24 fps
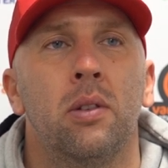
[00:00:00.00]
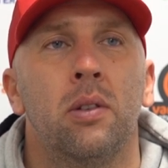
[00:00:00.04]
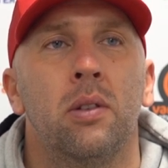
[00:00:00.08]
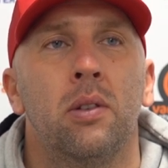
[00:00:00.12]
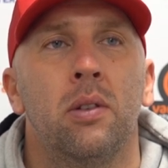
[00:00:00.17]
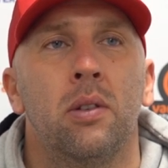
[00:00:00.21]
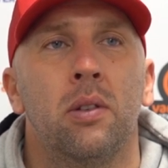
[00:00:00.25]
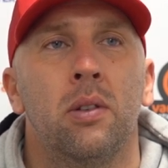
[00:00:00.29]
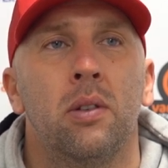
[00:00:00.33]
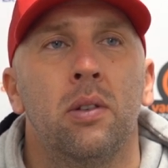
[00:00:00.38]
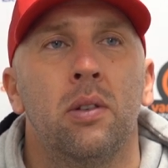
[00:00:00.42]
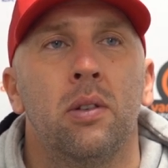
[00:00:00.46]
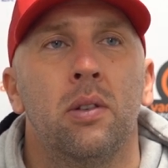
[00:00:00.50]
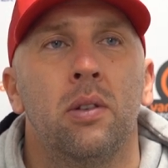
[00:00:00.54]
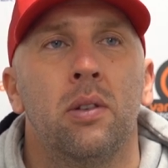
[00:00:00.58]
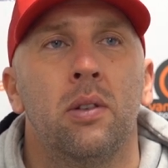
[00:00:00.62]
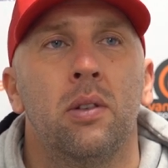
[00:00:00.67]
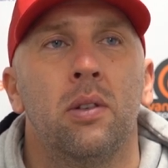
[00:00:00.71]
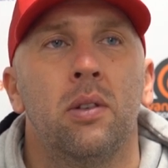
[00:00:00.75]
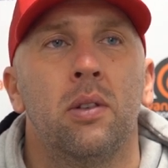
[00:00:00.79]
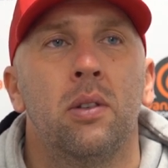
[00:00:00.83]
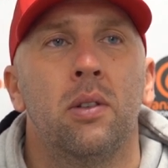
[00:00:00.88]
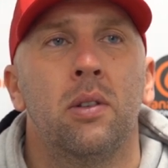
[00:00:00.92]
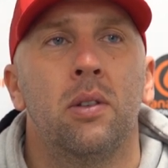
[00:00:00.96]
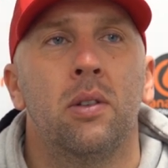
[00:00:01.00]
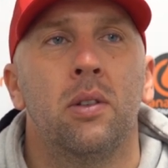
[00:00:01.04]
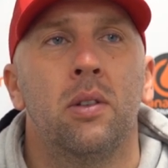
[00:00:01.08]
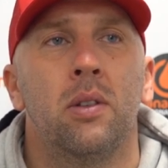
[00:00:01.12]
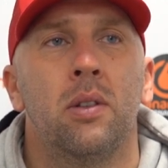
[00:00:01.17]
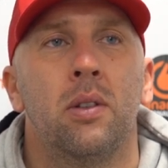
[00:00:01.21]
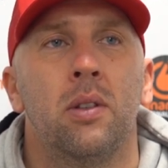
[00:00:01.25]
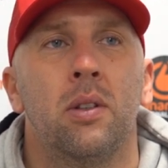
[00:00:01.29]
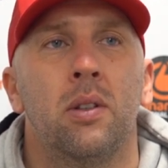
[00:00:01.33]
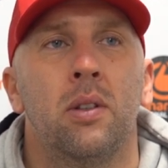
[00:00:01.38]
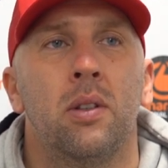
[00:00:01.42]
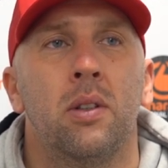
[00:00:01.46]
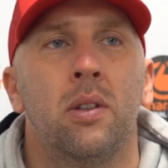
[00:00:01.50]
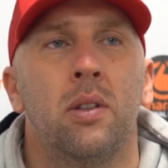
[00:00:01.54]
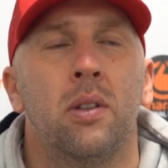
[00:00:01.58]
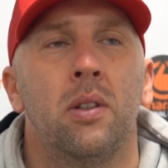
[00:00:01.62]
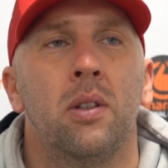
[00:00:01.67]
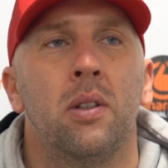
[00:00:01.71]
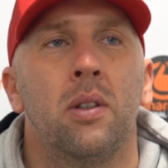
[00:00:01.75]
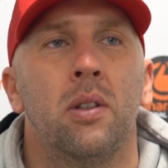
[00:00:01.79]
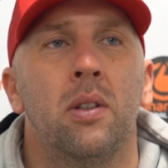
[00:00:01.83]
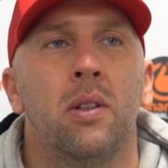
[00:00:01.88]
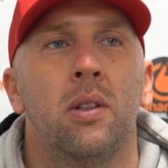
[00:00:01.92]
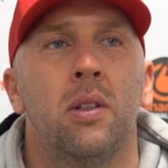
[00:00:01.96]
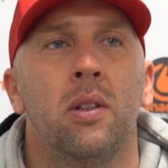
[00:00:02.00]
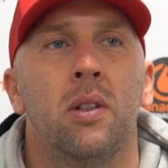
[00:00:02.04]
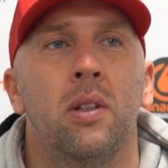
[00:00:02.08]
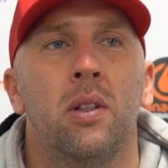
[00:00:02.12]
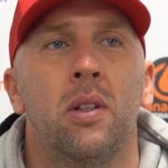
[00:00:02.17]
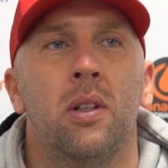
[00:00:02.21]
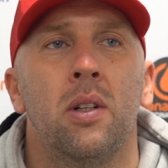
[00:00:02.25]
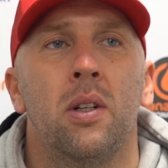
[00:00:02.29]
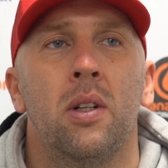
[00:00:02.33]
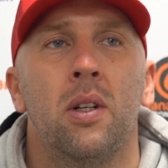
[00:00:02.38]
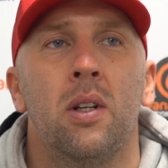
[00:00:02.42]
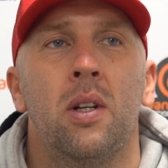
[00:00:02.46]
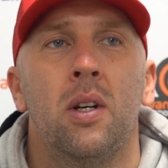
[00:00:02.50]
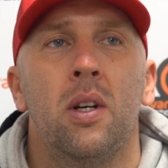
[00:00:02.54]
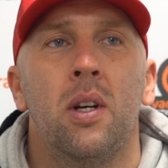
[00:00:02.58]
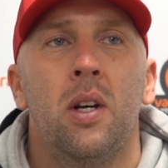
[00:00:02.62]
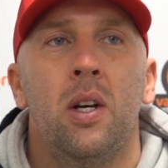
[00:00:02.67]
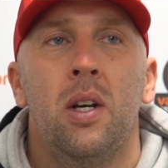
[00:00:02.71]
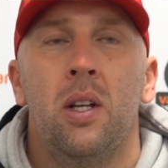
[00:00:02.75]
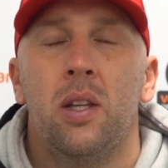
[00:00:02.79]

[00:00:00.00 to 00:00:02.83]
he been for, for the club in, in these last few years?